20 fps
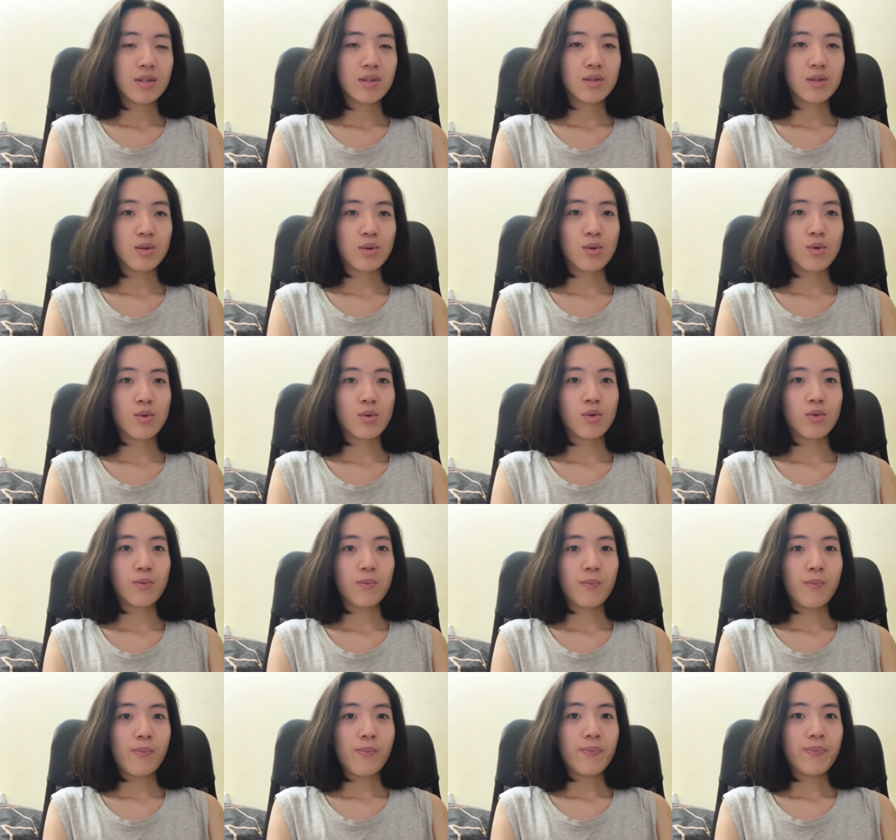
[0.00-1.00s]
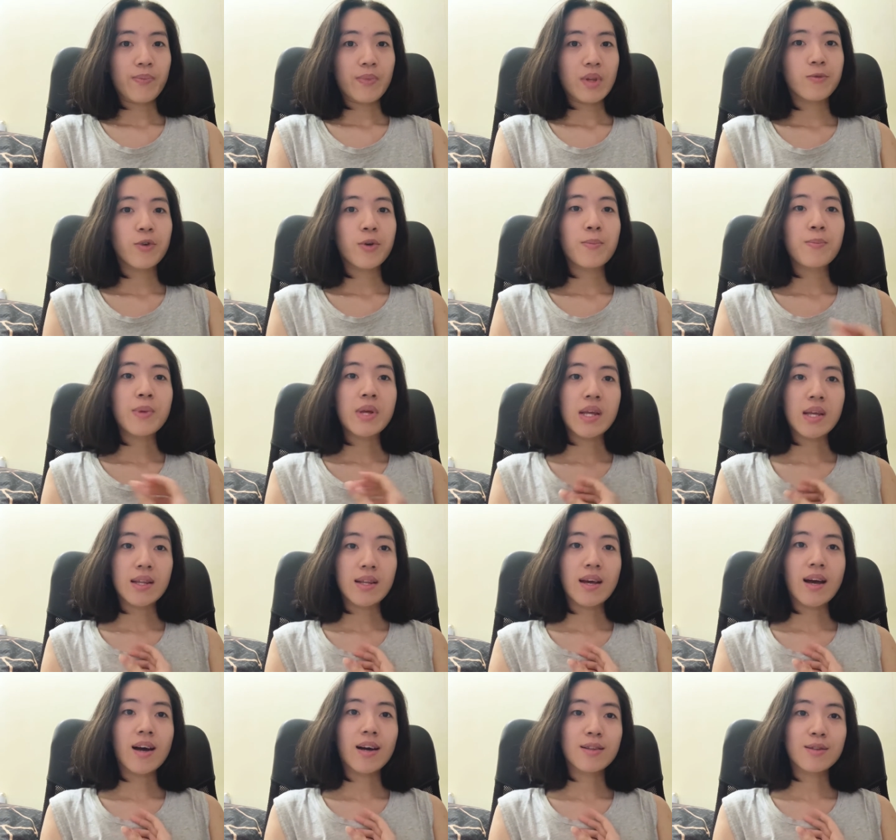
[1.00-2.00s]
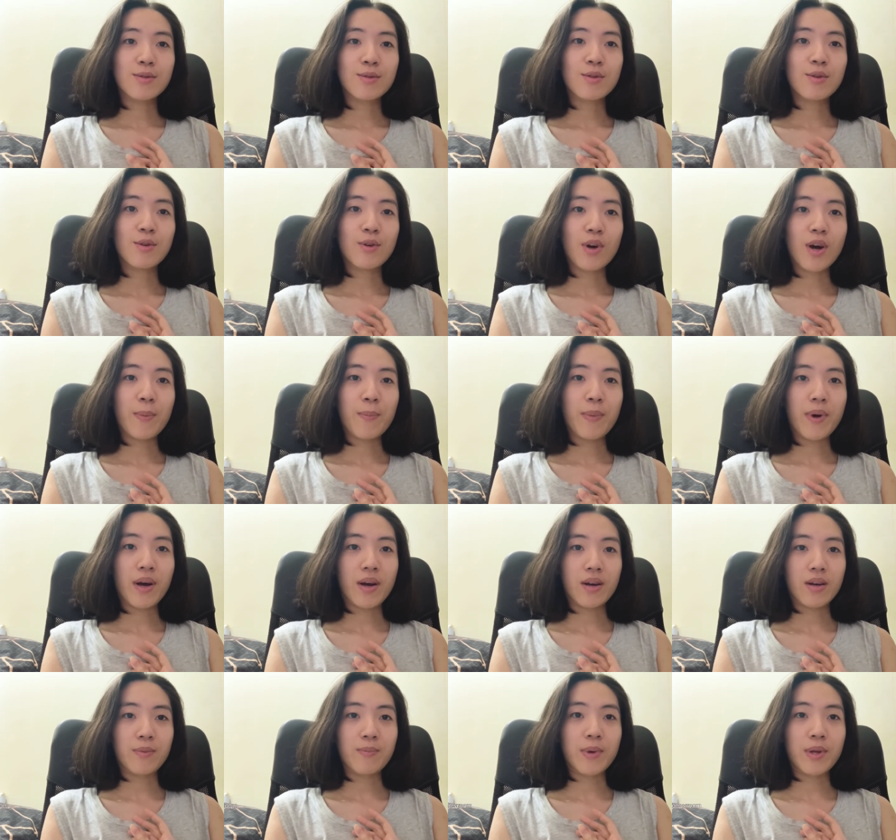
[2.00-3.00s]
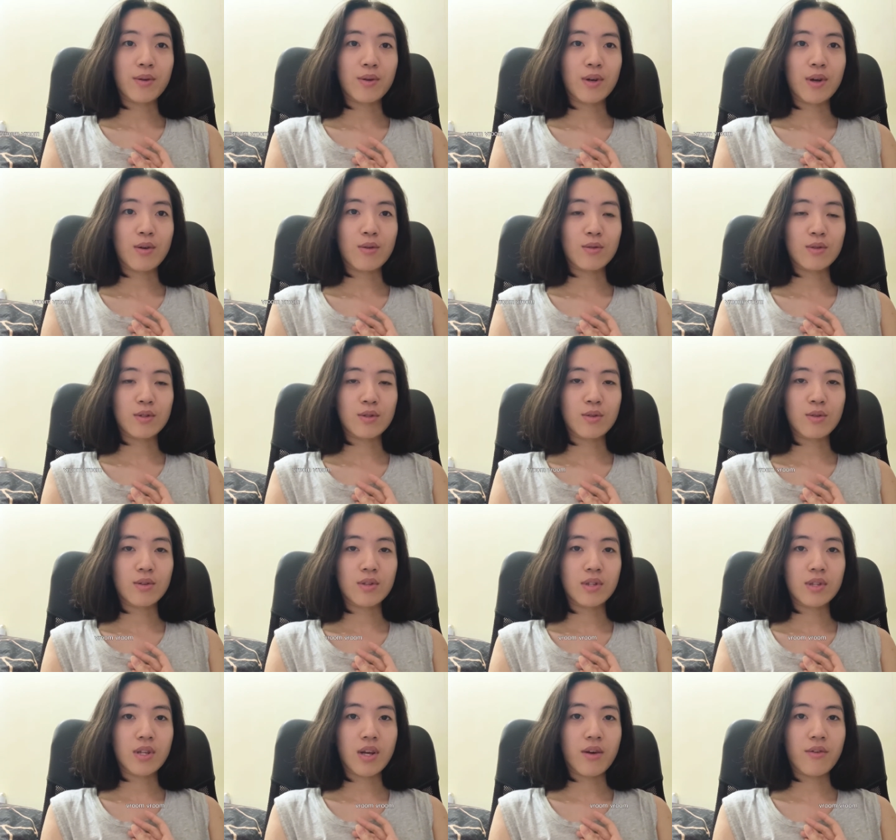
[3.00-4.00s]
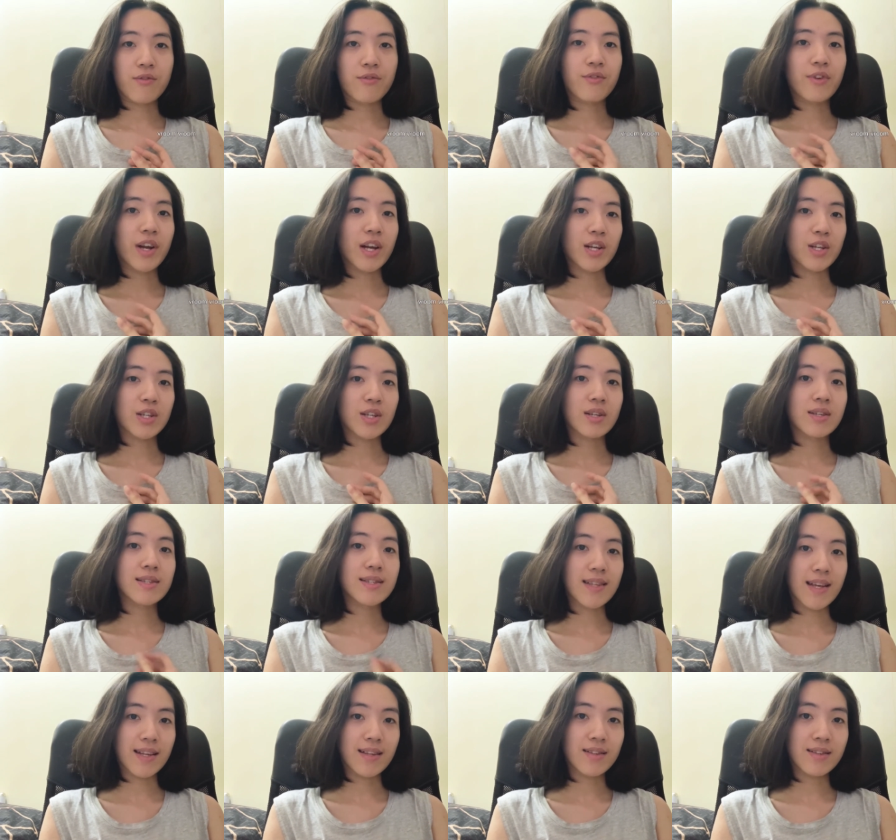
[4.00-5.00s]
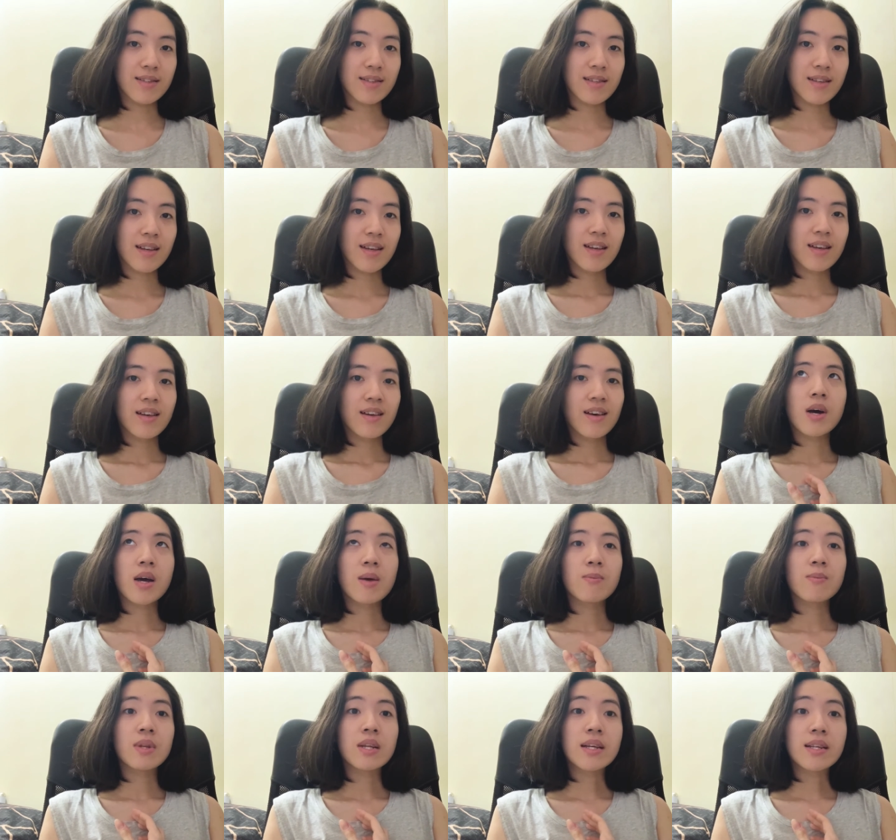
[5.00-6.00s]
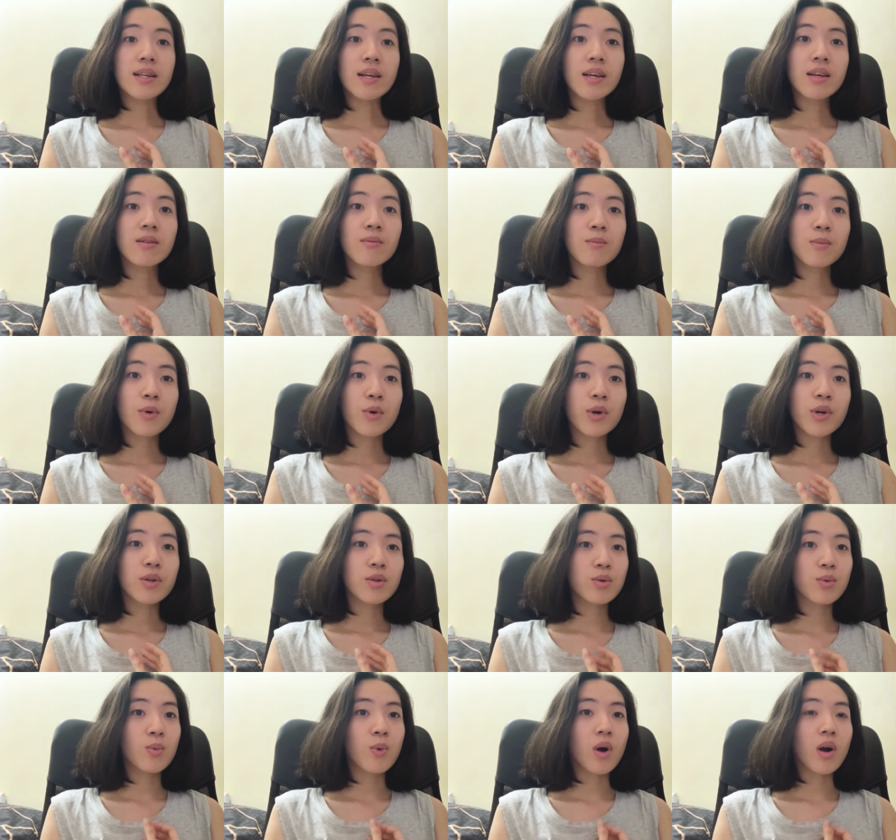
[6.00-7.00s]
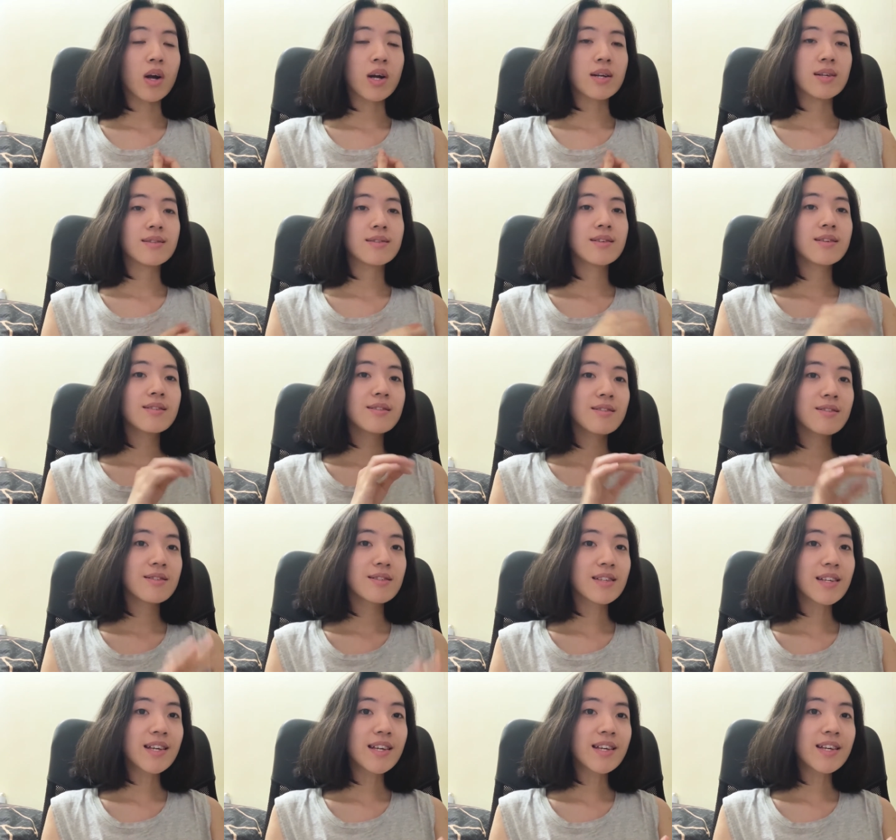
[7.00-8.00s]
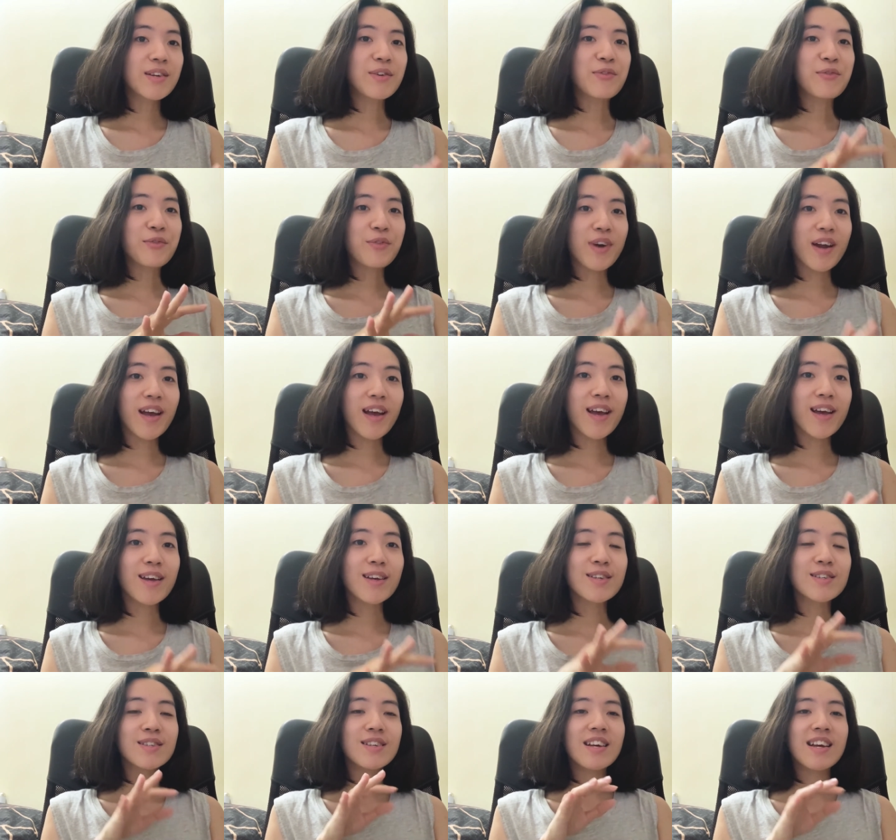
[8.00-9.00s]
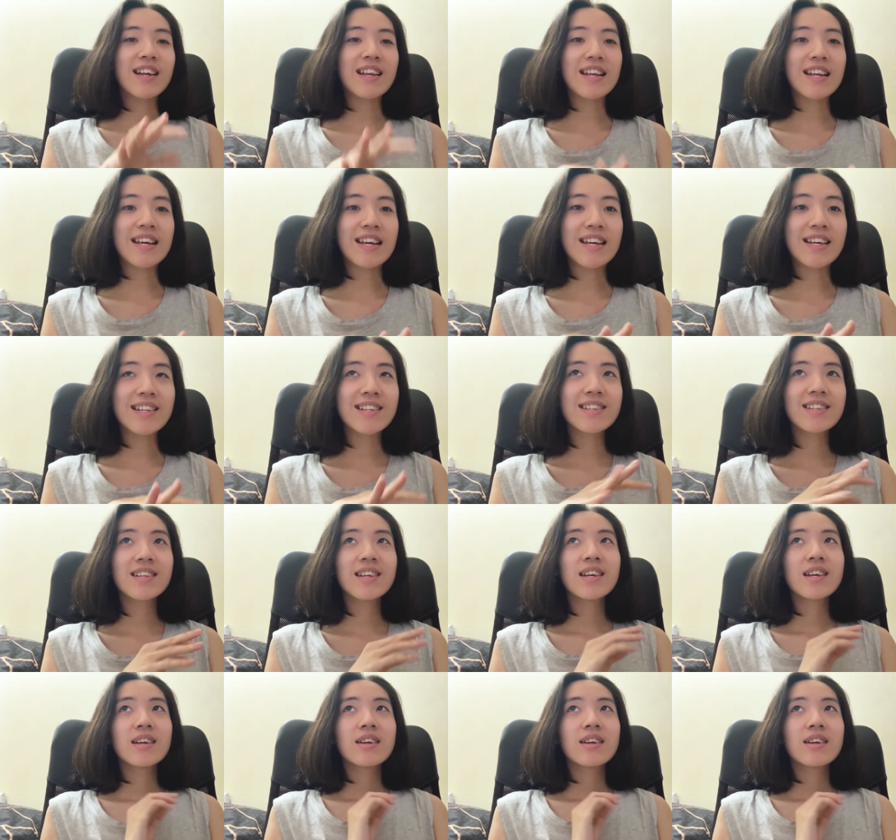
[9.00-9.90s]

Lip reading: So, for me, nakatulong kapag meron akong suot na fresh scent. I'm leaning more towards citrusy, fresh, clean,